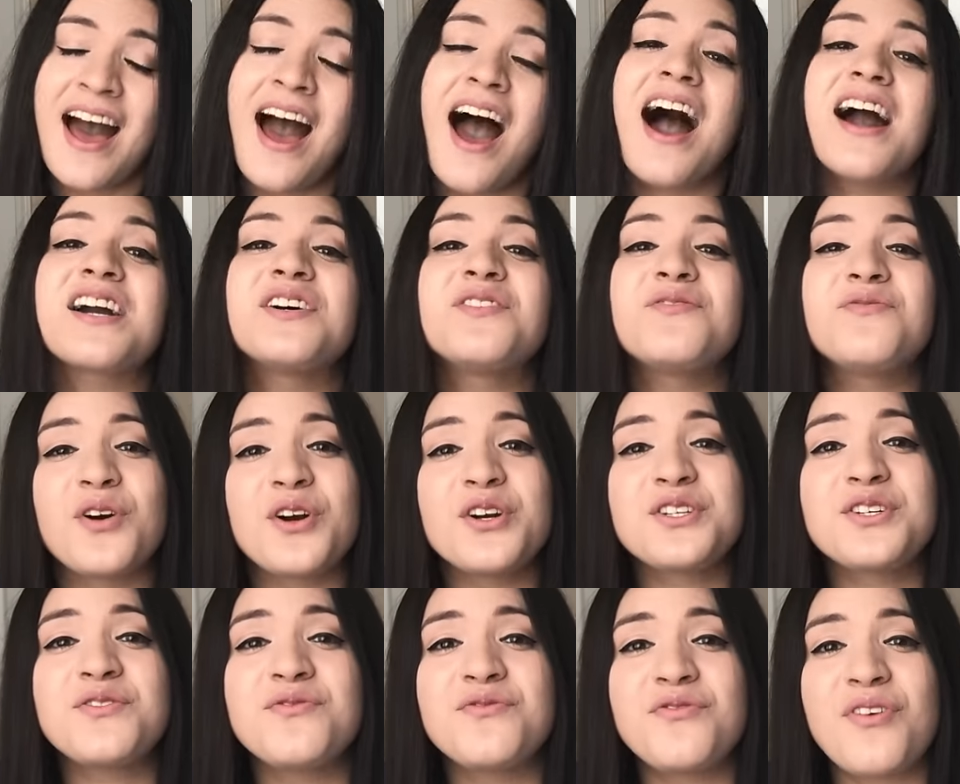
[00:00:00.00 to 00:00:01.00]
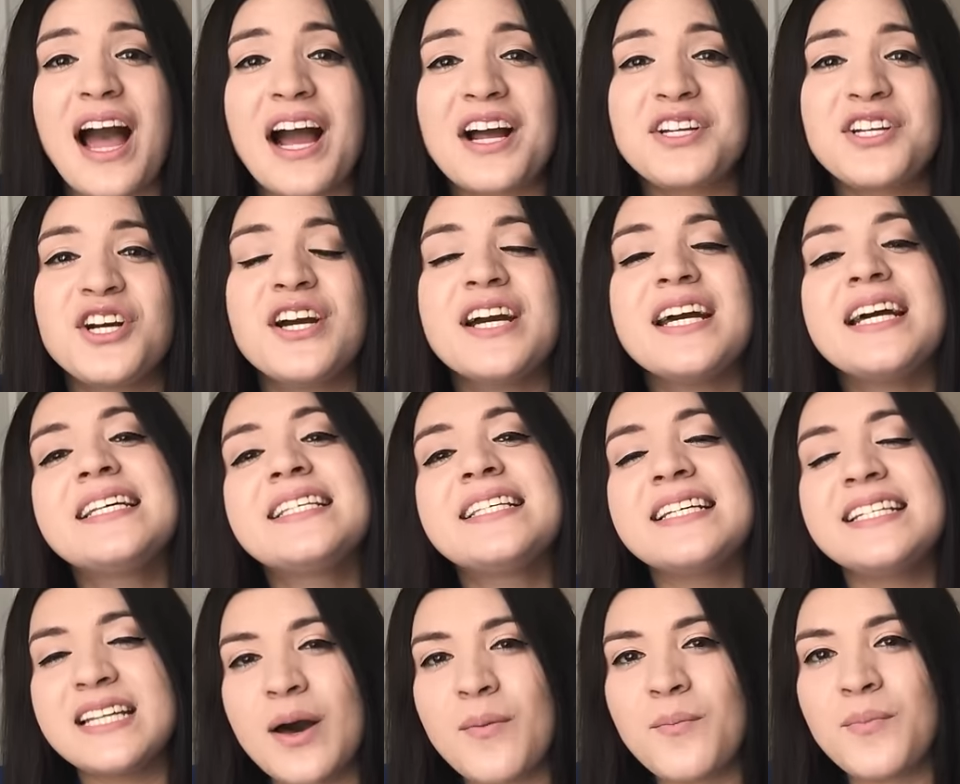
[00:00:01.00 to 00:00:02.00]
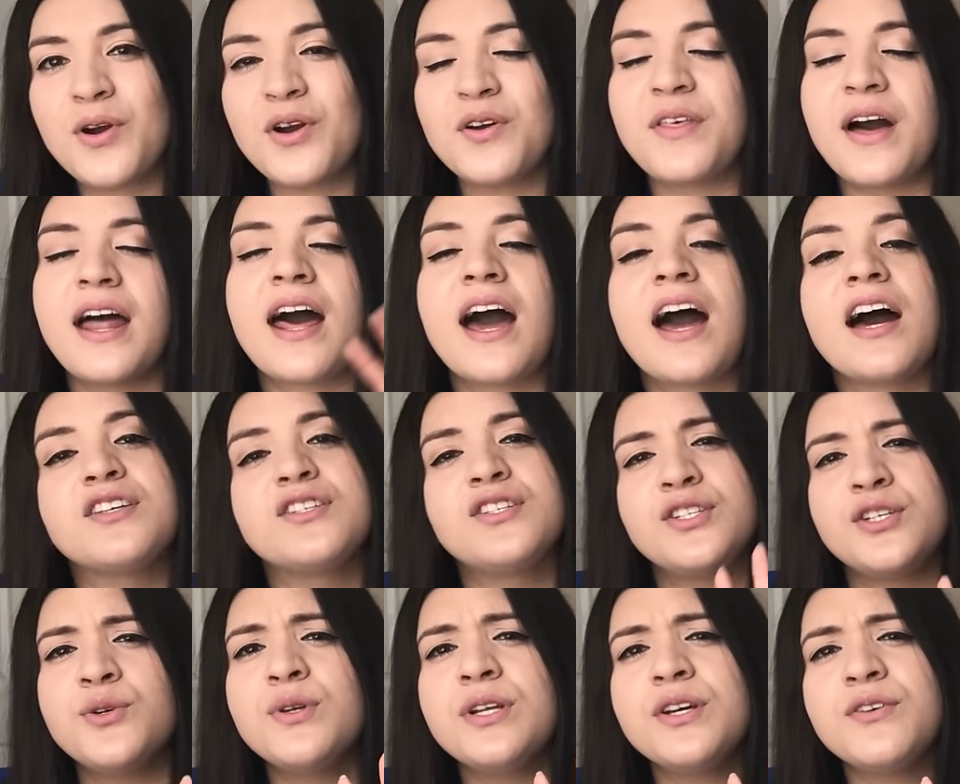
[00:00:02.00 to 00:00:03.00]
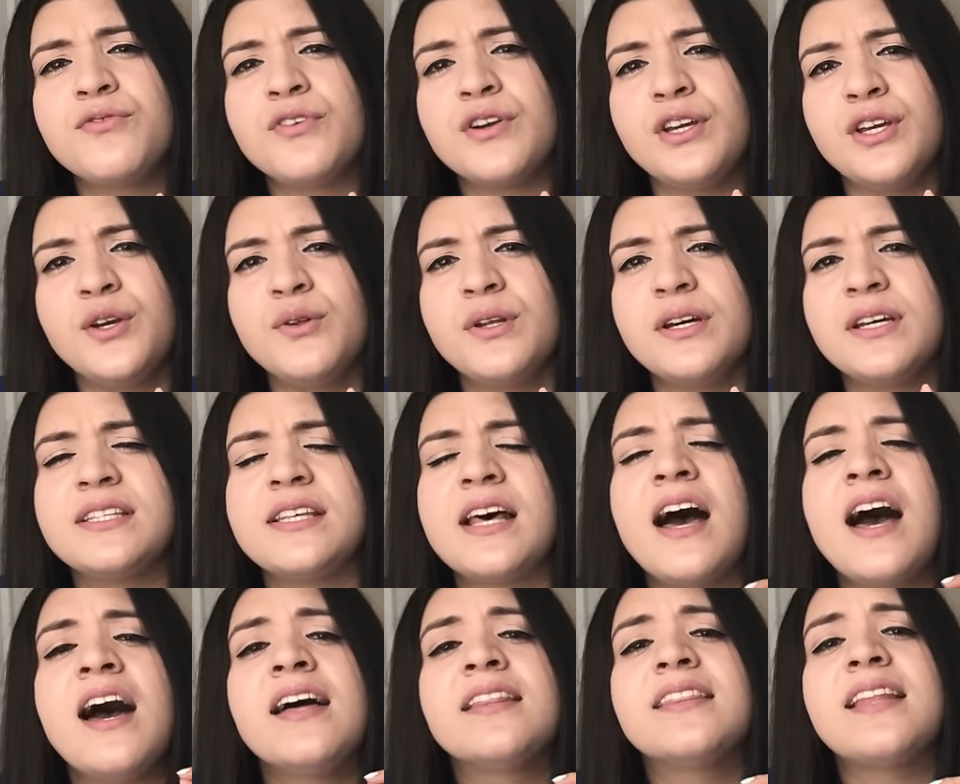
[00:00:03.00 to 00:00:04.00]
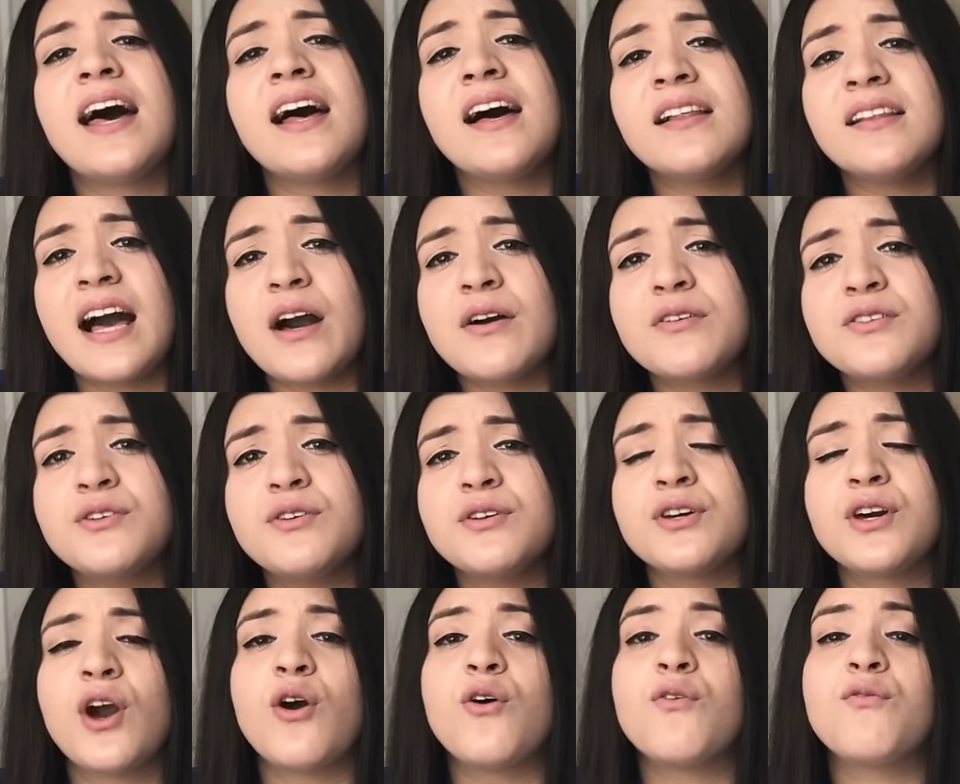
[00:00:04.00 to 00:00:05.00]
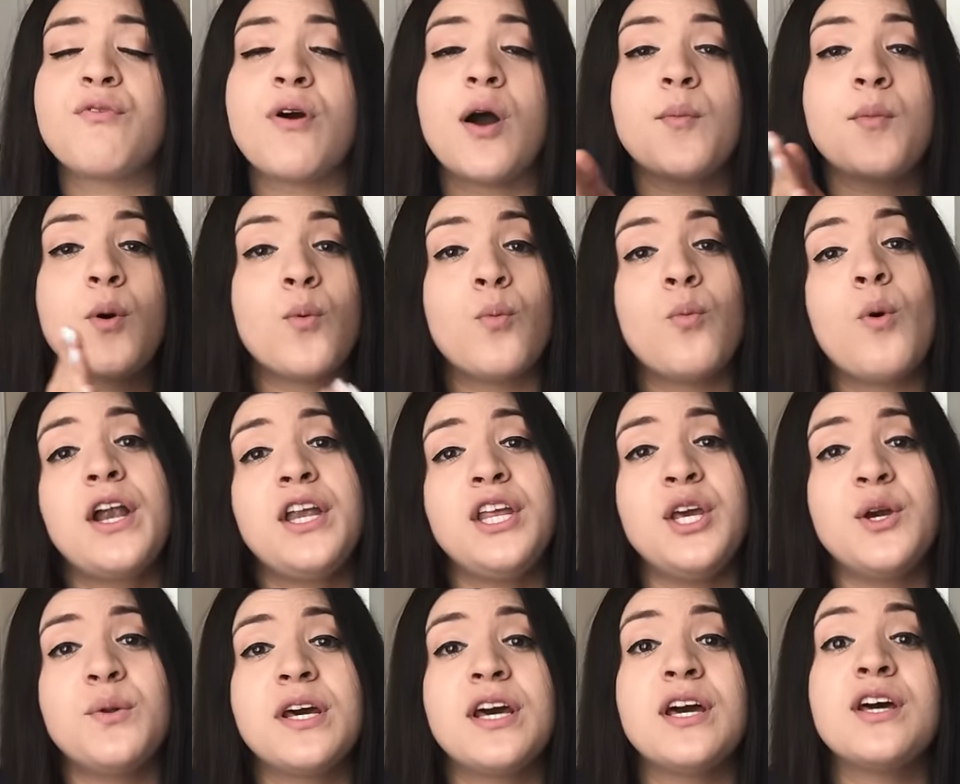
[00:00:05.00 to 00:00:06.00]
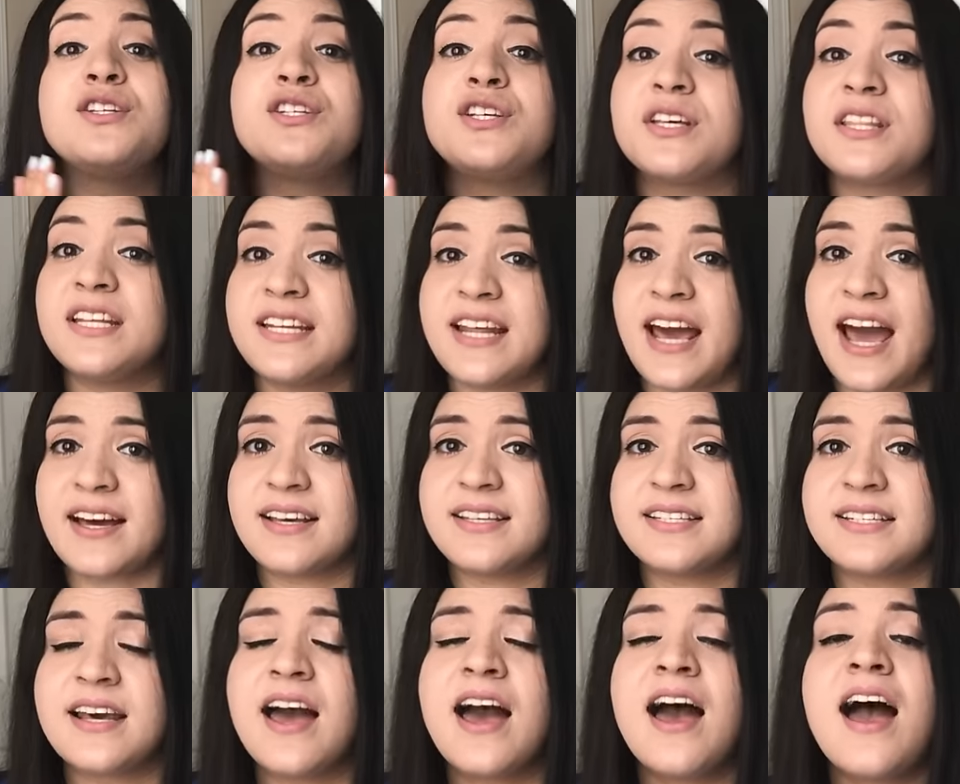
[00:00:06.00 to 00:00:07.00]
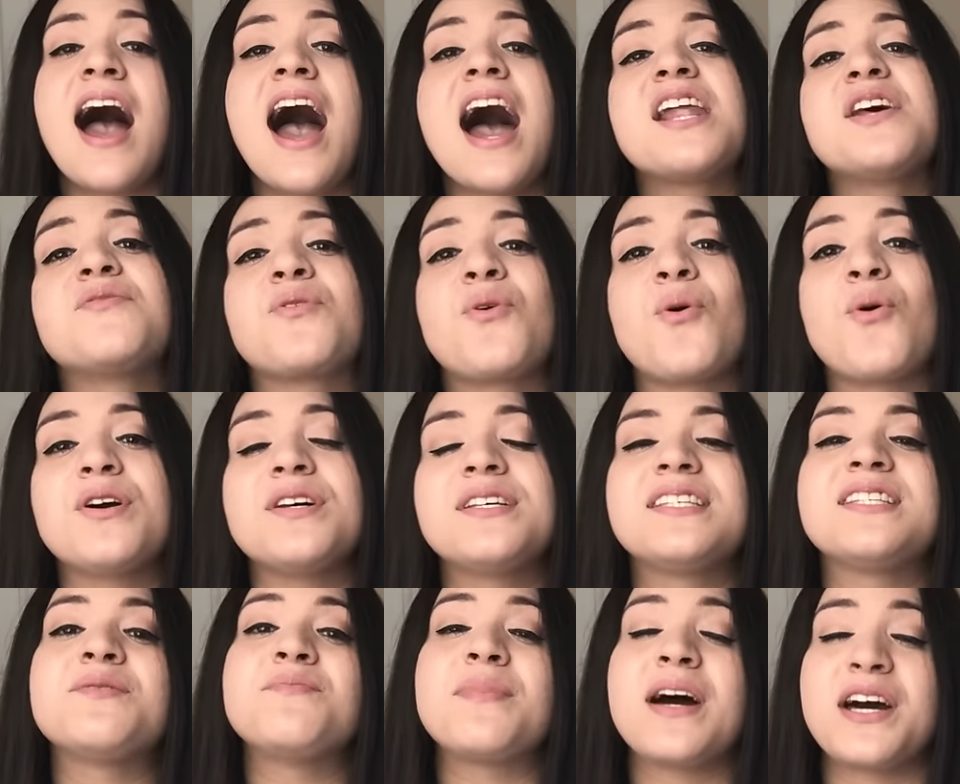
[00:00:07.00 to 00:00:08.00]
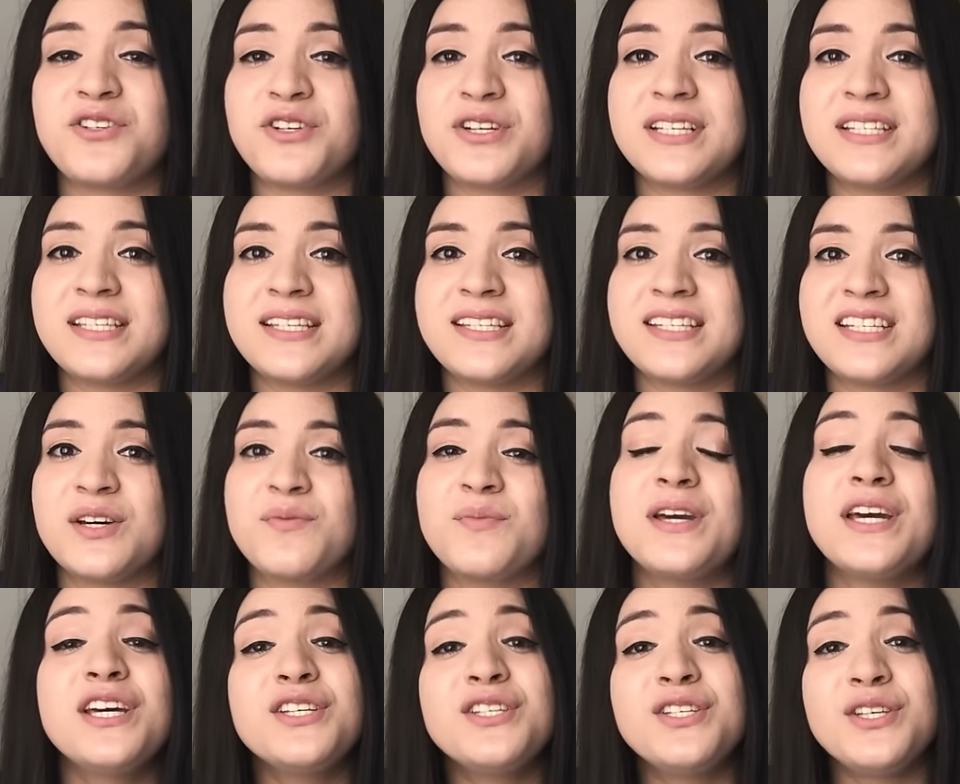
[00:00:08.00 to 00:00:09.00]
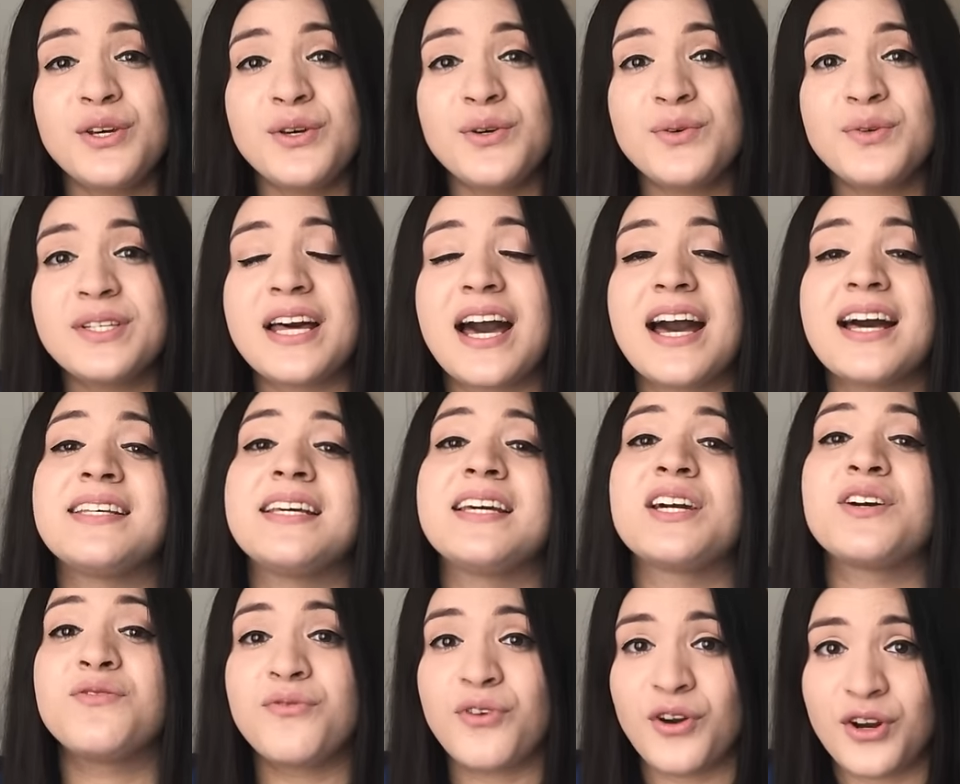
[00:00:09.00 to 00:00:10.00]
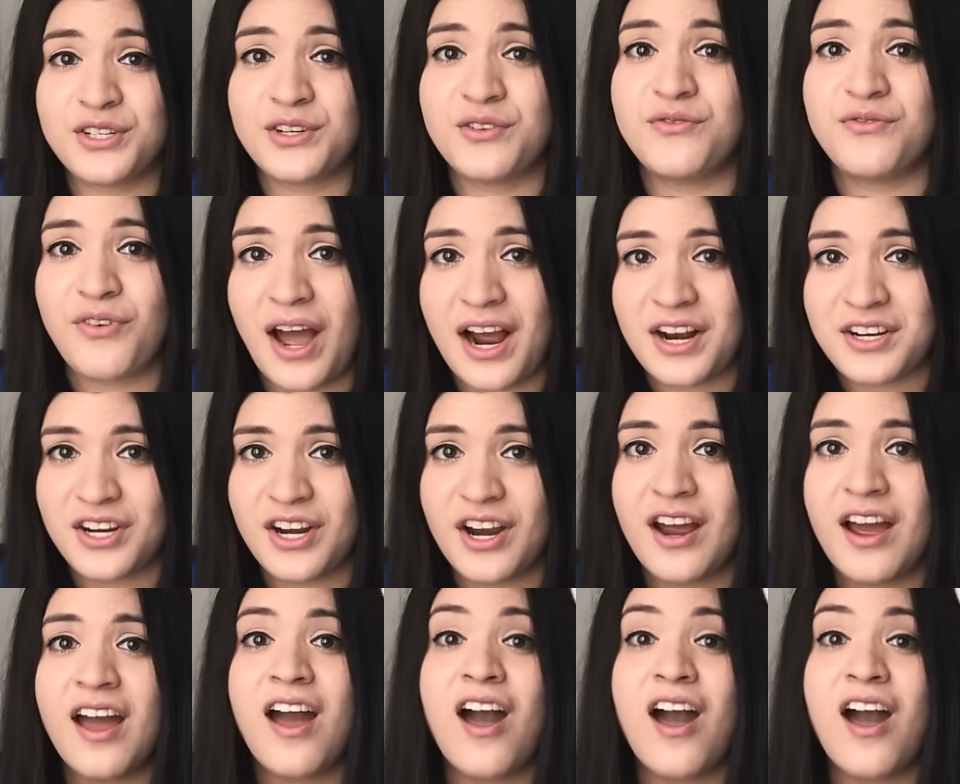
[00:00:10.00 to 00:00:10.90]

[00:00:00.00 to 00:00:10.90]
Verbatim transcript: A conversion factor is a number that has two different units that allows you to go from one unit to the next. And of course, the metric system is used as a conversion factor.